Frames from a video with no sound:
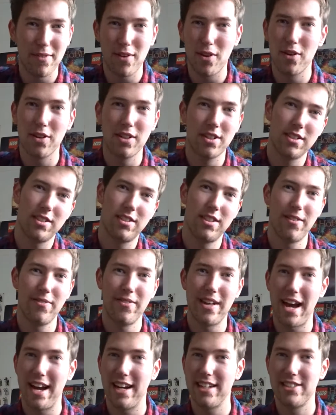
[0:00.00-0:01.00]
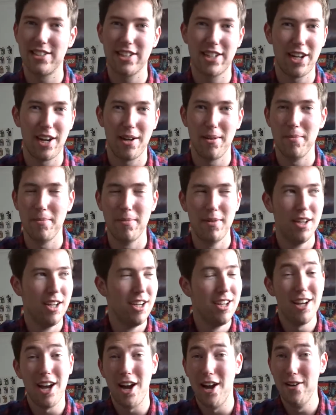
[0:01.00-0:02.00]
vlogs of that to come
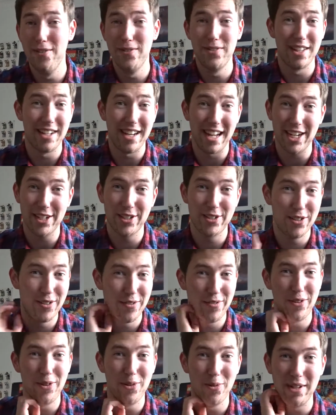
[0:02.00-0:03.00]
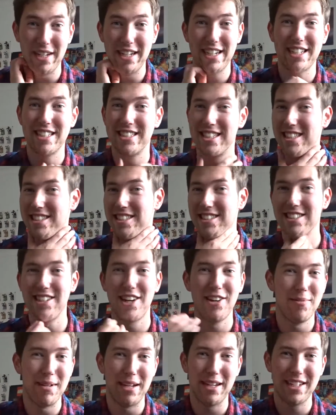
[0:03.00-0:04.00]
over the next few weeks. There's
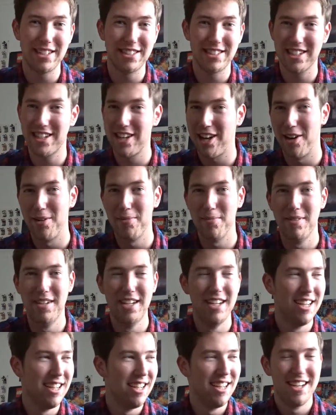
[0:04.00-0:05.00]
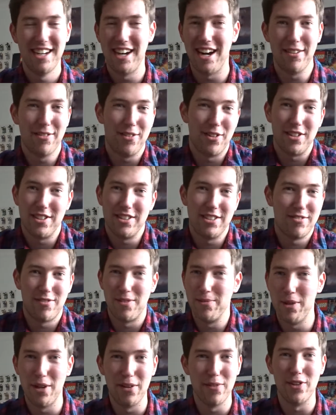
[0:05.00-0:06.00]
so many to come. I've got
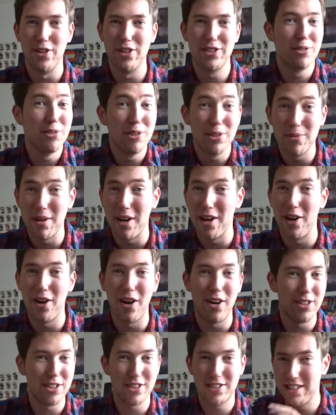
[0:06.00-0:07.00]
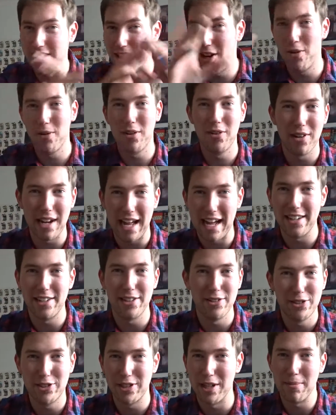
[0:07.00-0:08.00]
from Universal as well. Just the whole
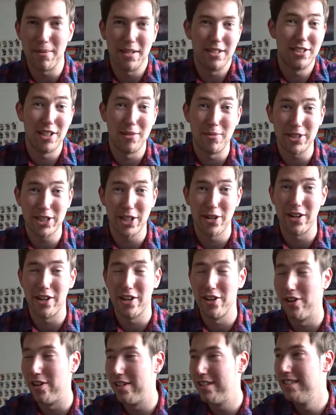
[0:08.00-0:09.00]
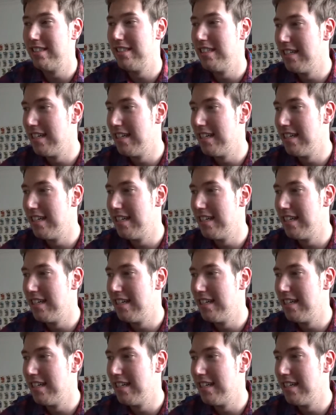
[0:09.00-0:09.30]
Orlando trip, there's so much going on.